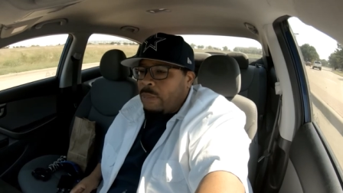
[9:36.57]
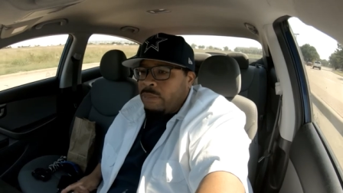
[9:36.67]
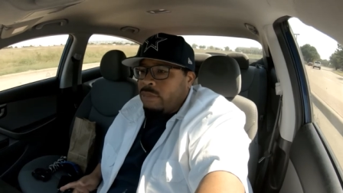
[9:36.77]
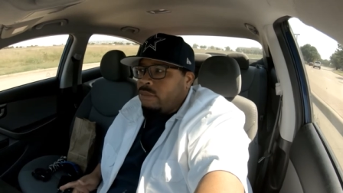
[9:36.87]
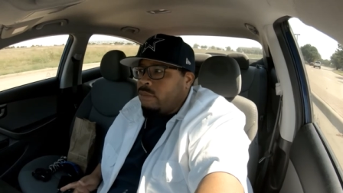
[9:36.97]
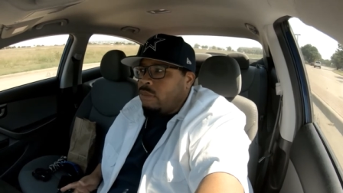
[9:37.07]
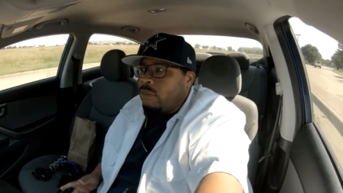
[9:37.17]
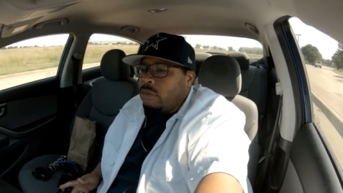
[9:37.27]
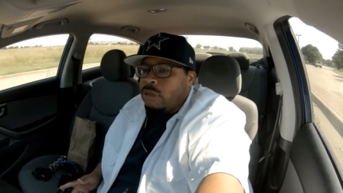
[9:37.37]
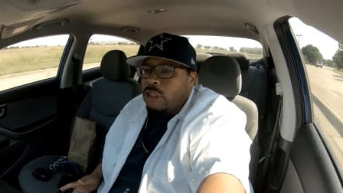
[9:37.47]
I'm
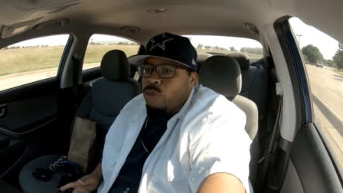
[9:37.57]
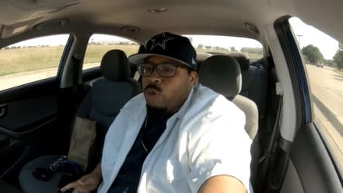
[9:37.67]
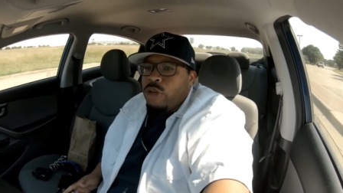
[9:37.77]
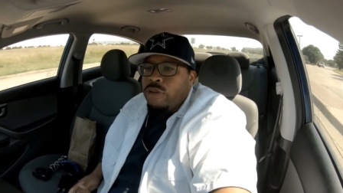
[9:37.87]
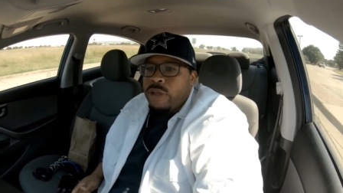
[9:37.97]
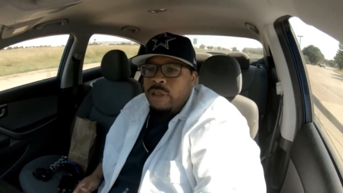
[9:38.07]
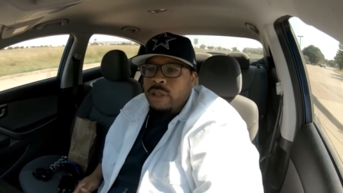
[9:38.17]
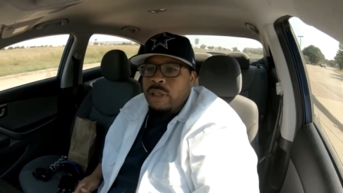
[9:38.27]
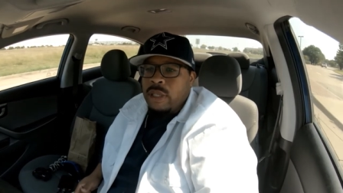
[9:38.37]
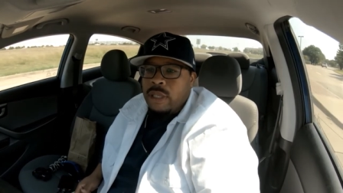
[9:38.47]
just wondering.
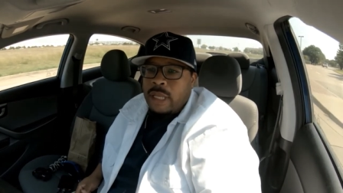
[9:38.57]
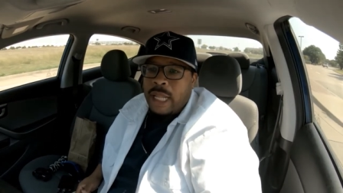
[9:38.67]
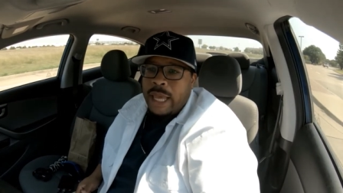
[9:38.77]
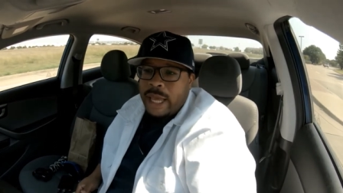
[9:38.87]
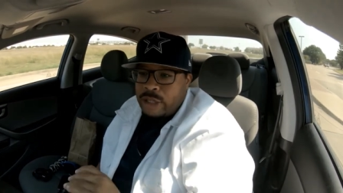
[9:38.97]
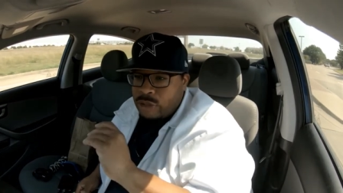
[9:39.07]
Not like I